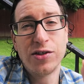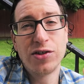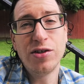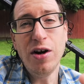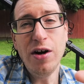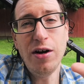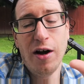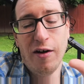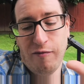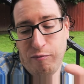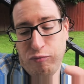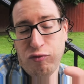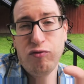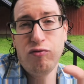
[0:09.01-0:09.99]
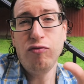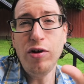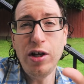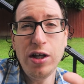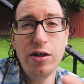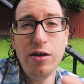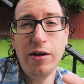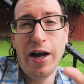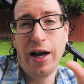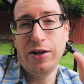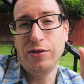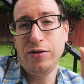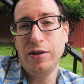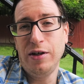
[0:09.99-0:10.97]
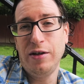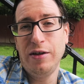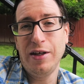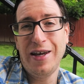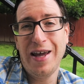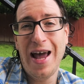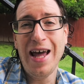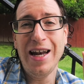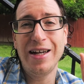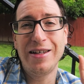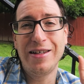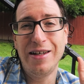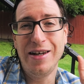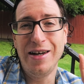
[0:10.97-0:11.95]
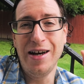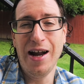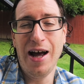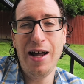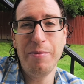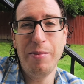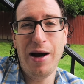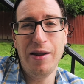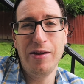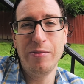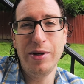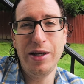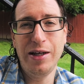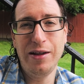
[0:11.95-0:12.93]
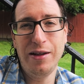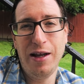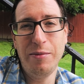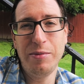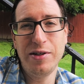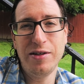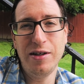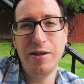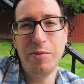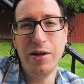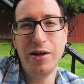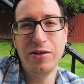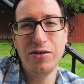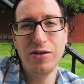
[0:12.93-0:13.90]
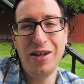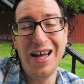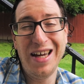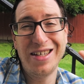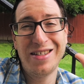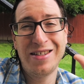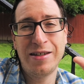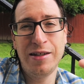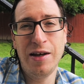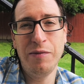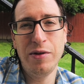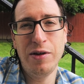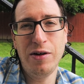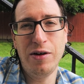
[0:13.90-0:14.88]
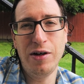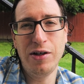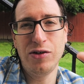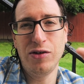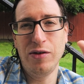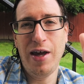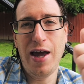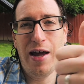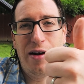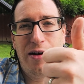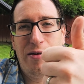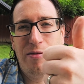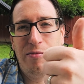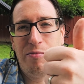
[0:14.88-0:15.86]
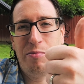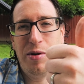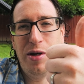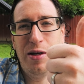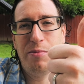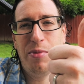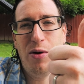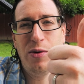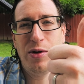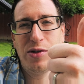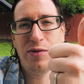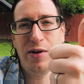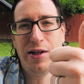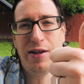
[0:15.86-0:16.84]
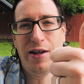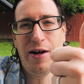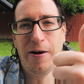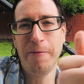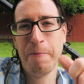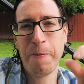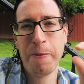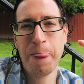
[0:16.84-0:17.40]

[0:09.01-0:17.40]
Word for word: It started off pretty good actually. The cat did not bother me and let me sleep in until like 7:30. So that big bonus right there.